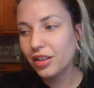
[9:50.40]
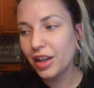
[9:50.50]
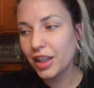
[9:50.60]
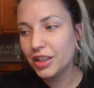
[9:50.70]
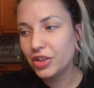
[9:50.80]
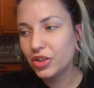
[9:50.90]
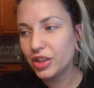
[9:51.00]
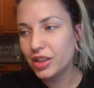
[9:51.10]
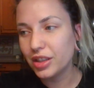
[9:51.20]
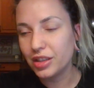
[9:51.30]
And it's
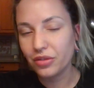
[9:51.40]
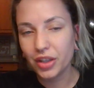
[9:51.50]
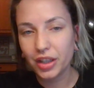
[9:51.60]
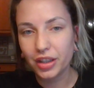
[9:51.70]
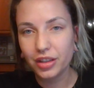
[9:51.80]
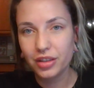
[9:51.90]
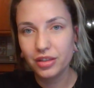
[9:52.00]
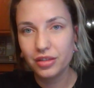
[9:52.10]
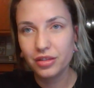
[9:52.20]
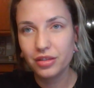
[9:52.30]
a very,
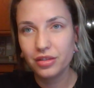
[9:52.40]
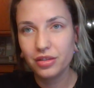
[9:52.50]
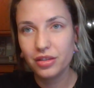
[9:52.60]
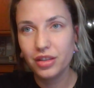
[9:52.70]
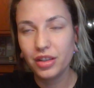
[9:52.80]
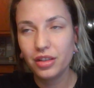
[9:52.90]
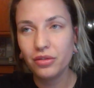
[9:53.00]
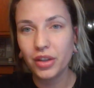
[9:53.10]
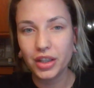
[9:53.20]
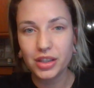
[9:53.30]

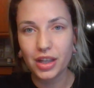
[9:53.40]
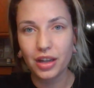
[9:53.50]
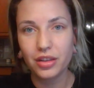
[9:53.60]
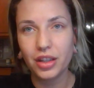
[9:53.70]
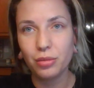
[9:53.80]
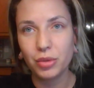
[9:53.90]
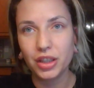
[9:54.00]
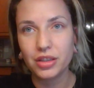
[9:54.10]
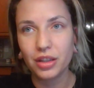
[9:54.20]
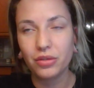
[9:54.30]
very sad thing,
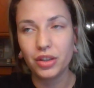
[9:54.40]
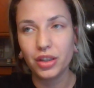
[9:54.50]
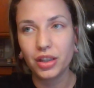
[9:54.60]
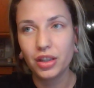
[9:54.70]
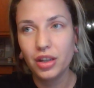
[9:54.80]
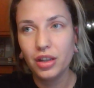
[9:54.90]
because I feel like